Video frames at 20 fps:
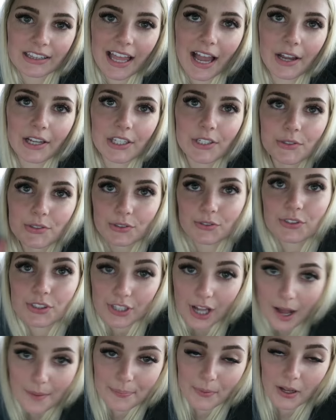allow you to
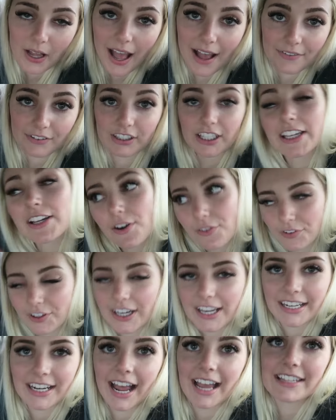stop, have a
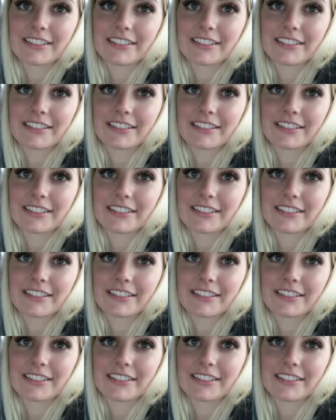layover in